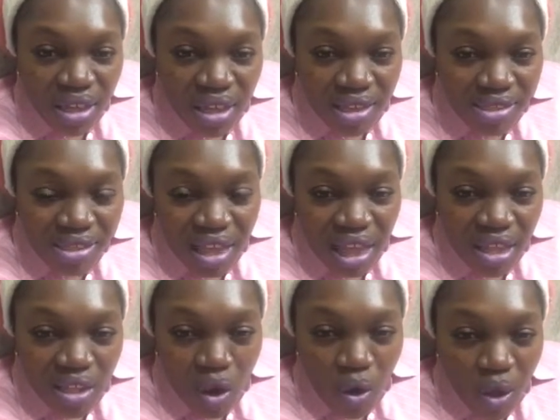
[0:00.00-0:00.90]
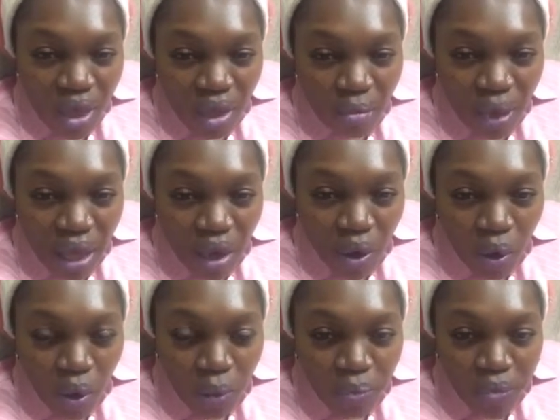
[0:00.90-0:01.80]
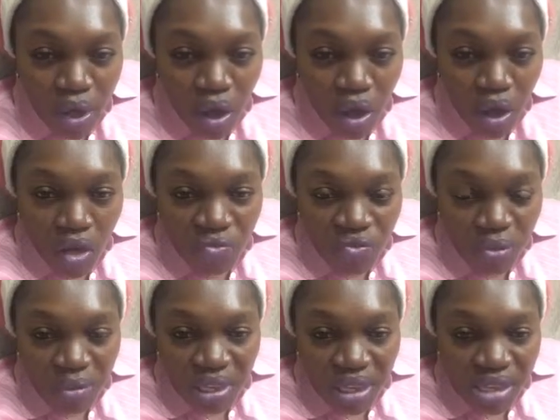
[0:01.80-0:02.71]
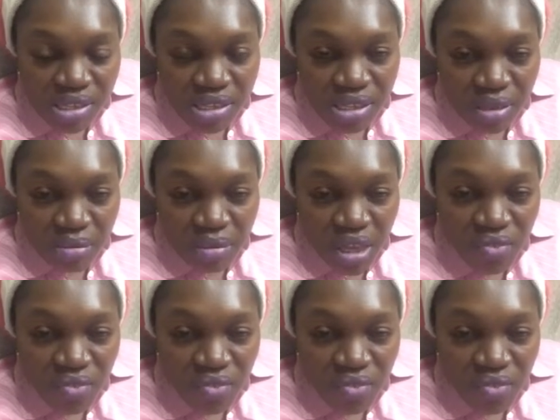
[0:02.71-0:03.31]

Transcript: is not all about feminism,